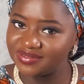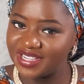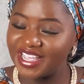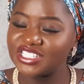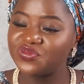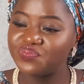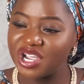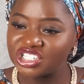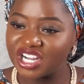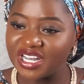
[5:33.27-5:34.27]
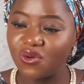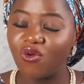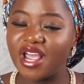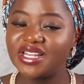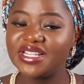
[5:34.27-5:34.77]
especially
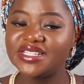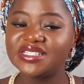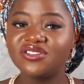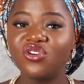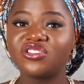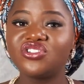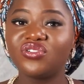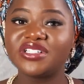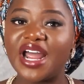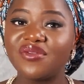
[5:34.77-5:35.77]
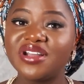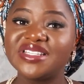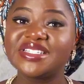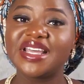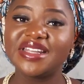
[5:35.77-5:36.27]
when it's not your direct
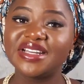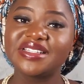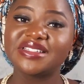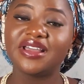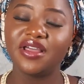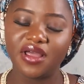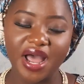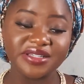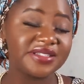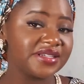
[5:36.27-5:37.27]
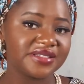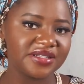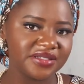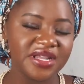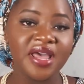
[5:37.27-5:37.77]
descendants,
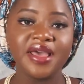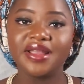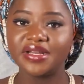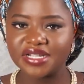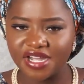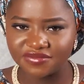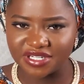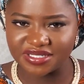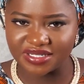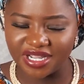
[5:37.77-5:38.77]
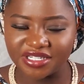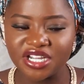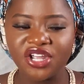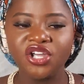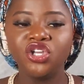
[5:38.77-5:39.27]
ancestors that have that land,
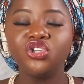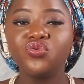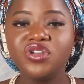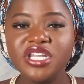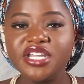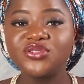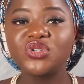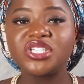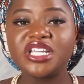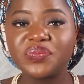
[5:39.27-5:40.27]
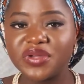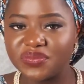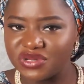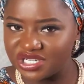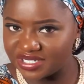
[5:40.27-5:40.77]
you need to seek
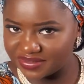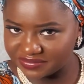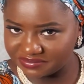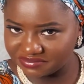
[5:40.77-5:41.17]
permission.